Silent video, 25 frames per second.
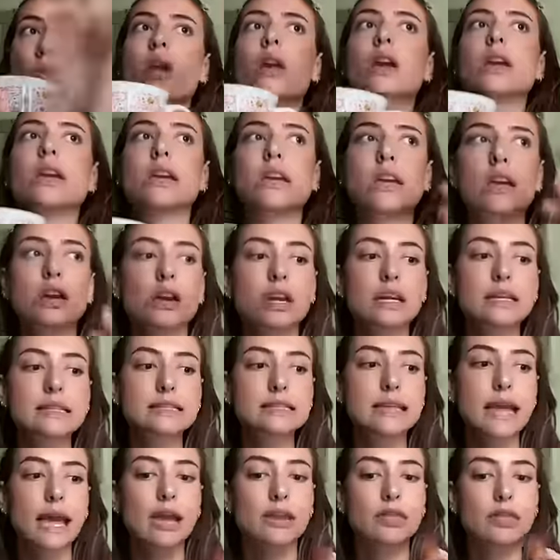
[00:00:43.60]
Here is
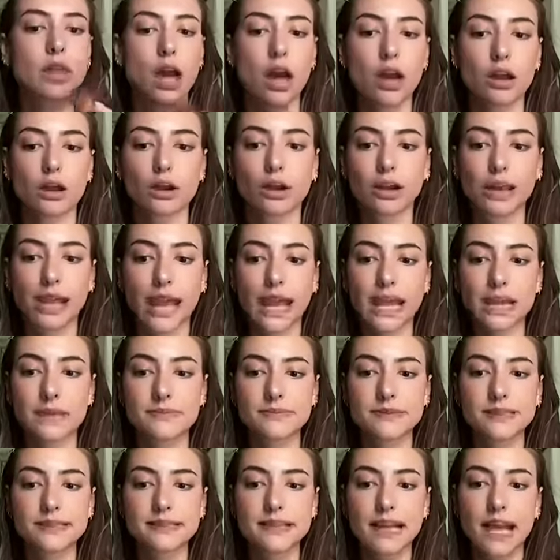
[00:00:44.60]
like The Hunger
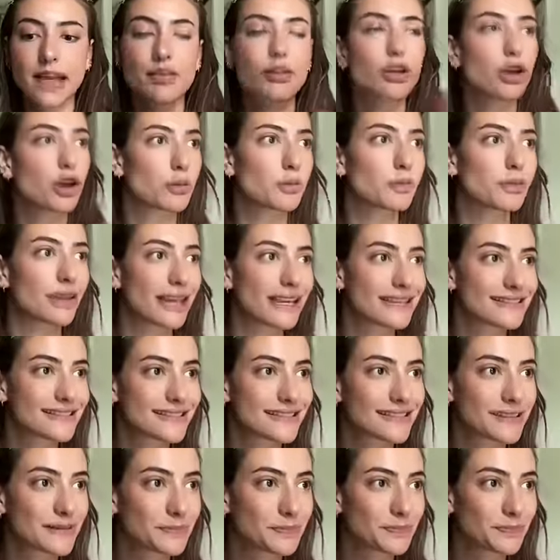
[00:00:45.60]
Games and The Good Place.